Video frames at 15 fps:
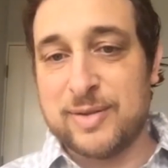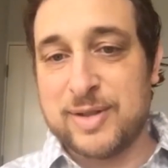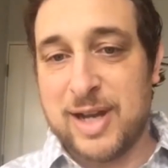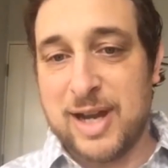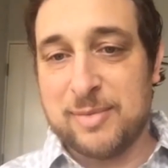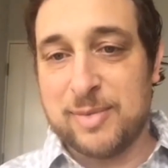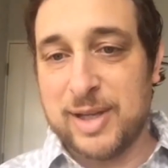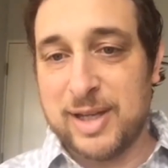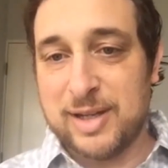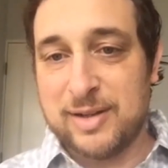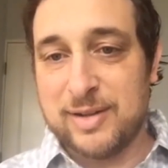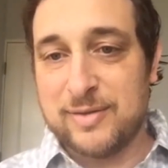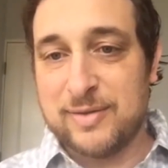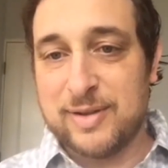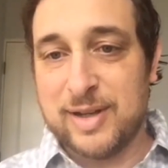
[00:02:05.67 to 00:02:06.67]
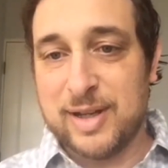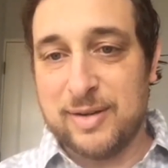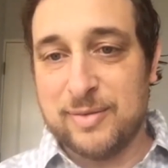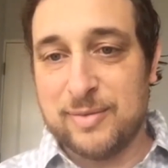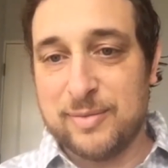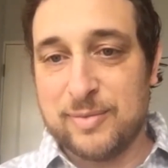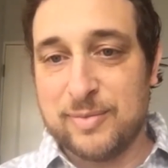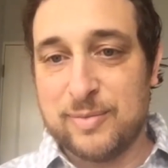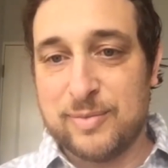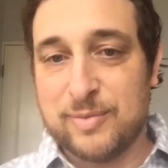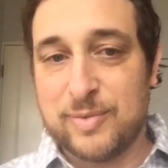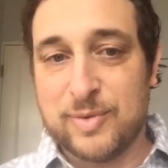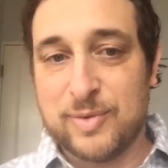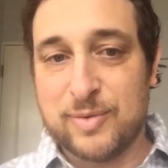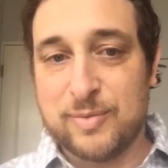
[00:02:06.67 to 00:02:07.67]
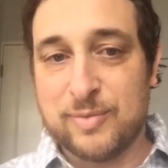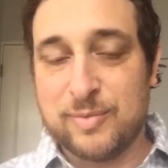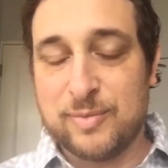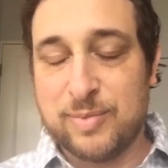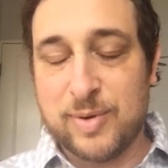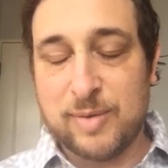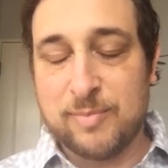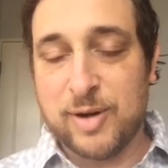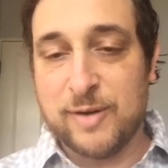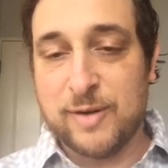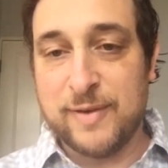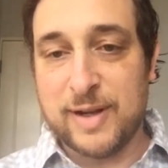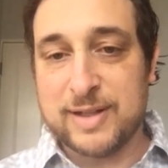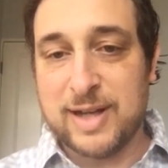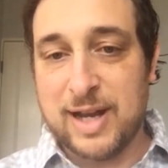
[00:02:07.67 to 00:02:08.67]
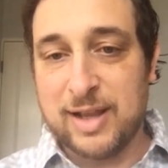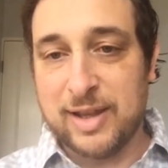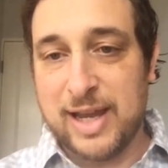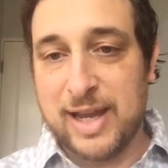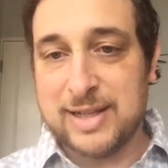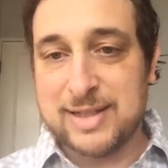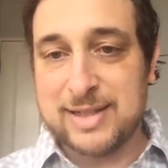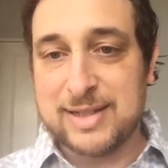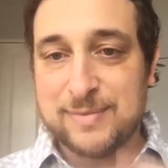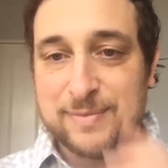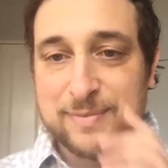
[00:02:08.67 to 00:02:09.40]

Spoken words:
timely and perfect. Hi, Lance.